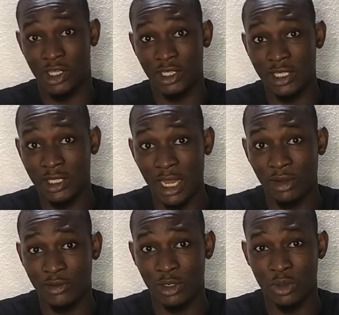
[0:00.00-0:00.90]
in this kind
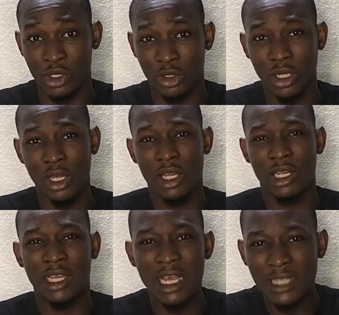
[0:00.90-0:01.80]
of situation. He
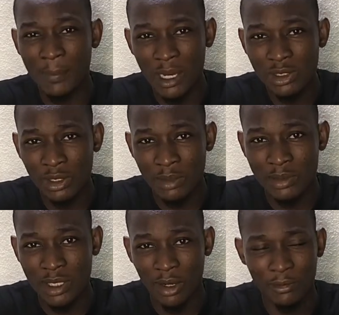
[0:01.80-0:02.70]
cares about
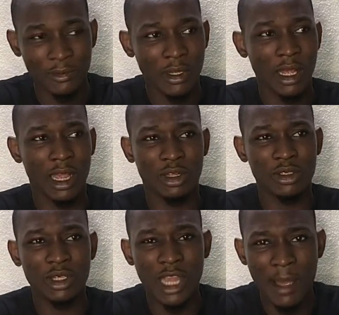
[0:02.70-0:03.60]
himself, and he
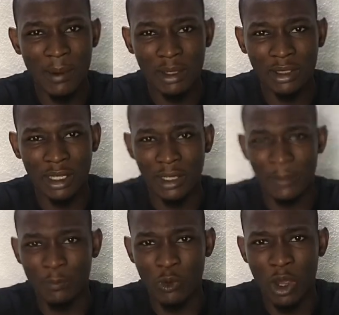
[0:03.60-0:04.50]
doesn't care about the
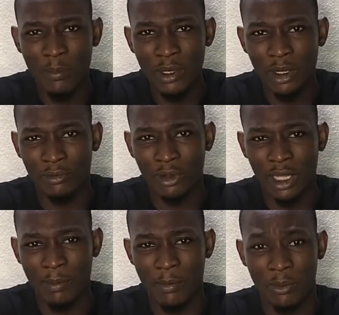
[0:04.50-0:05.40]
well-being of other
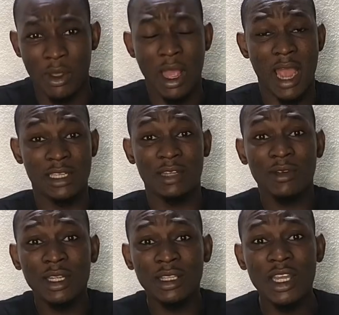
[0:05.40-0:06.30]
people. And he's even
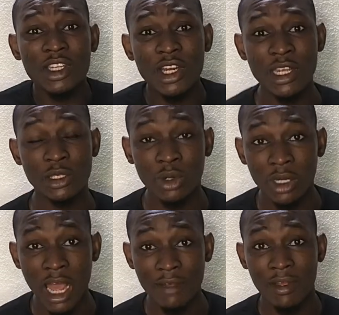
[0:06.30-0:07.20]
endangering his own
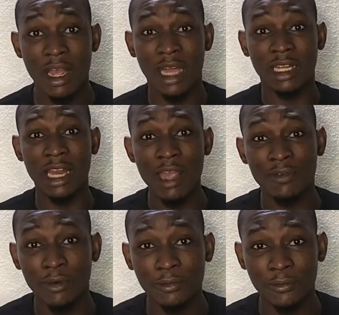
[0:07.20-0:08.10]
life and the life
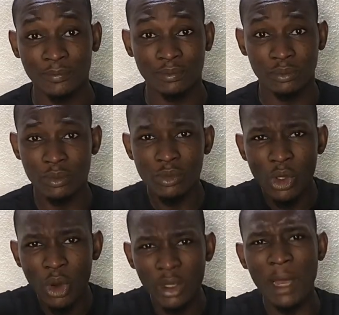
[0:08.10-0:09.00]
of
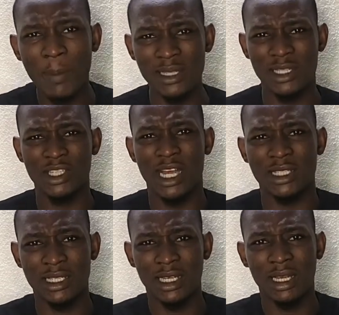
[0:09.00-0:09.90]
other
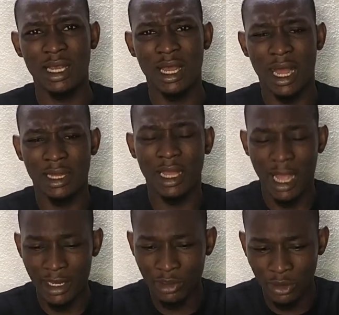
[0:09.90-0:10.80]
passengers. And now
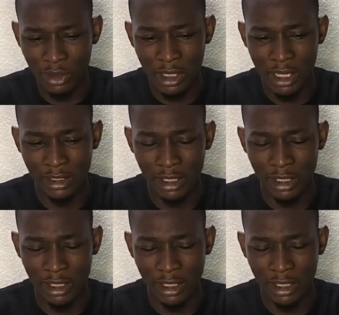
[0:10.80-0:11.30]
I know they